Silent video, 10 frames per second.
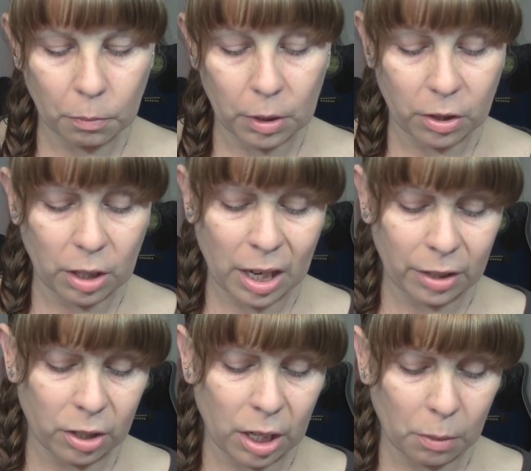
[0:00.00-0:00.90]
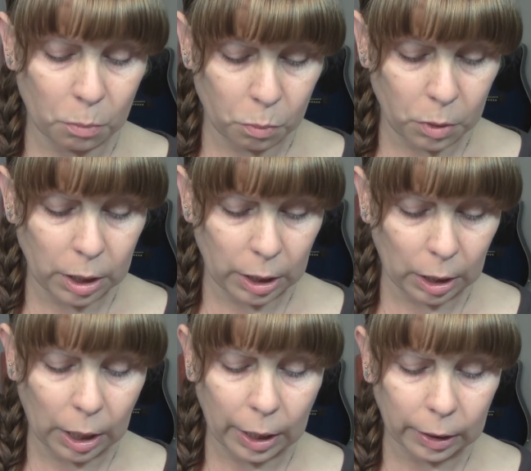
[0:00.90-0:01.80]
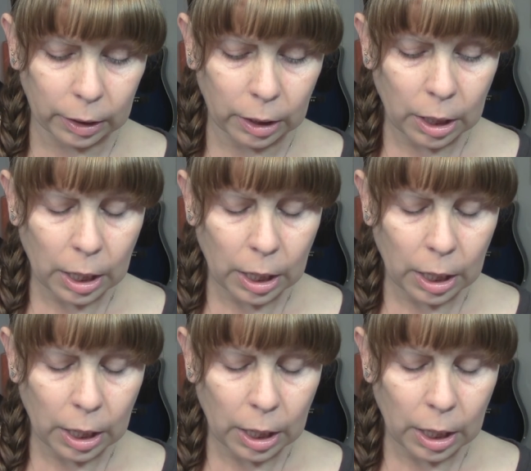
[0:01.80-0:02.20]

which actually I really liked.